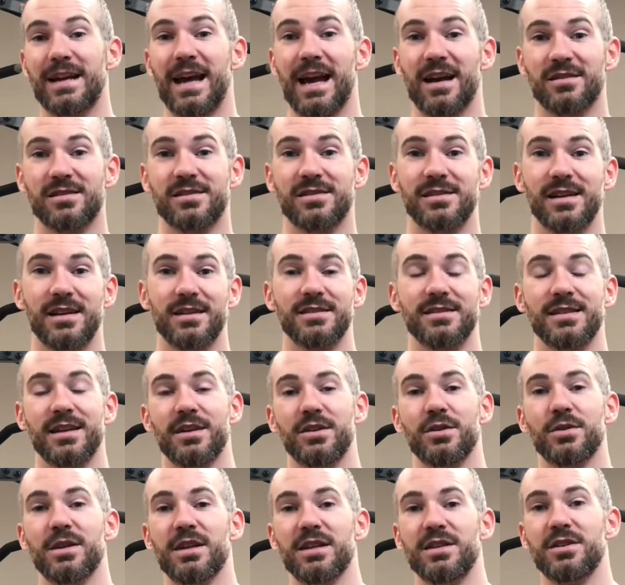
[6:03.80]
exercises that
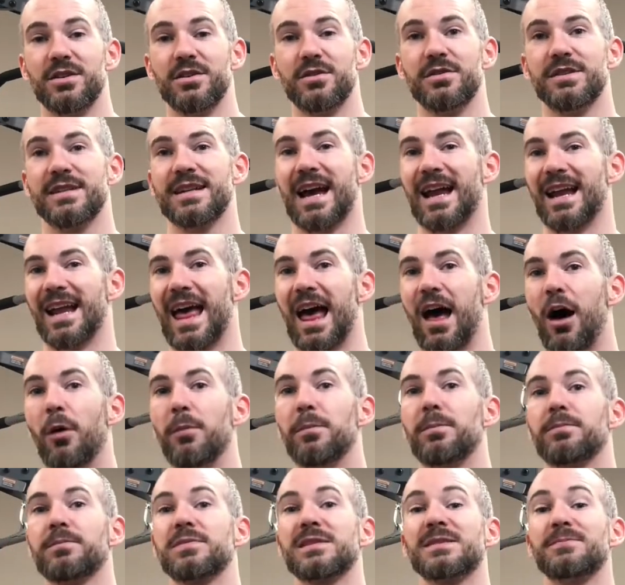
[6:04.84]
you can do to kind of
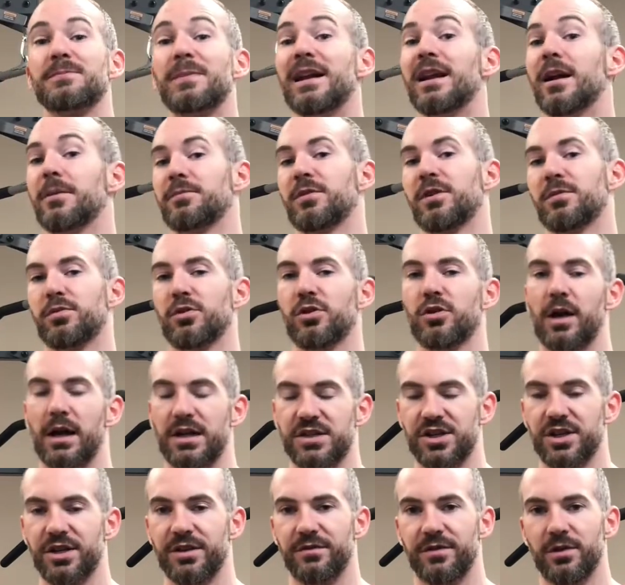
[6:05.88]
help speed up your
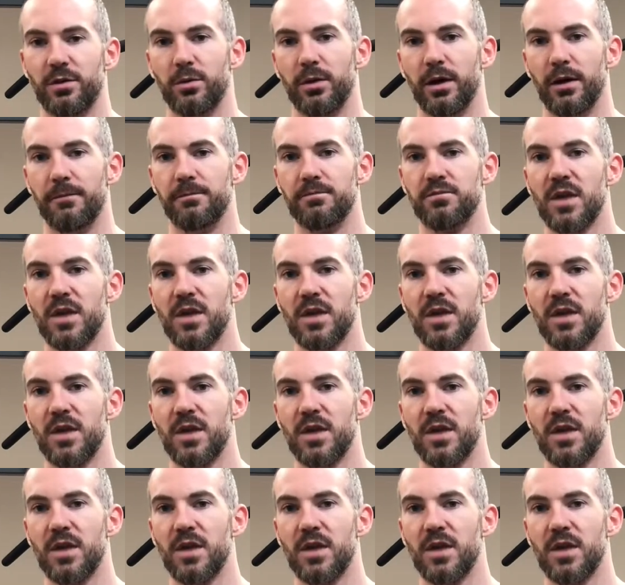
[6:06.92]
progression, if you will.